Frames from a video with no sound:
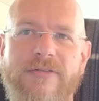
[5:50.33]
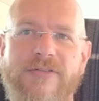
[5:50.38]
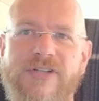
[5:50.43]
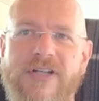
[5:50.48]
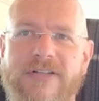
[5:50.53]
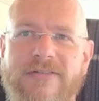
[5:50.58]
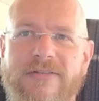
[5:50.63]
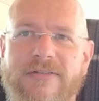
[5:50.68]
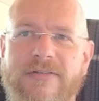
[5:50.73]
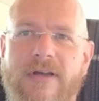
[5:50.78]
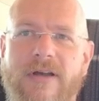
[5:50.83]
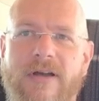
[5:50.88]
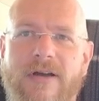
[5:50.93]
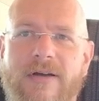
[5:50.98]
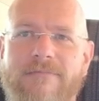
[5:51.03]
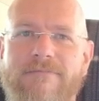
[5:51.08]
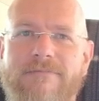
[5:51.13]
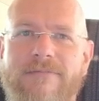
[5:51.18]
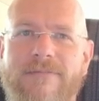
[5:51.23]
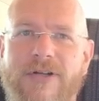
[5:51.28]
gent,
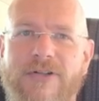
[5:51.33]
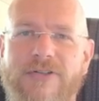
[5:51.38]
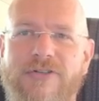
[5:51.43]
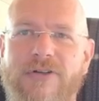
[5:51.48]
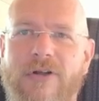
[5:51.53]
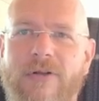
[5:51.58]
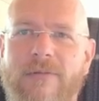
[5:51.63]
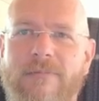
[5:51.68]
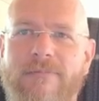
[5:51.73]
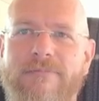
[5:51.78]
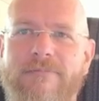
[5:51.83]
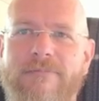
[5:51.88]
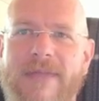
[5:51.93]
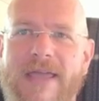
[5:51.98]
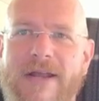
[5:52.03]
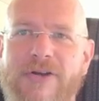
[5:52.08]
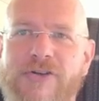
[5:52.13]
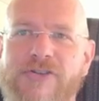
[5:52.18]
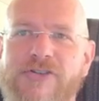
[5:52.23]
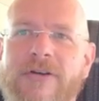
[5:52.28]
uh, adult
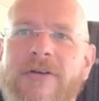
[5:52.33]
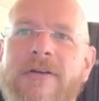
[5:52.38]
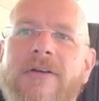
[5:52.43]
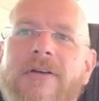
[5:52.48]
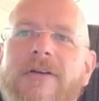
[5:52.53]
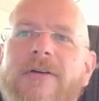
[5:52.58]
manager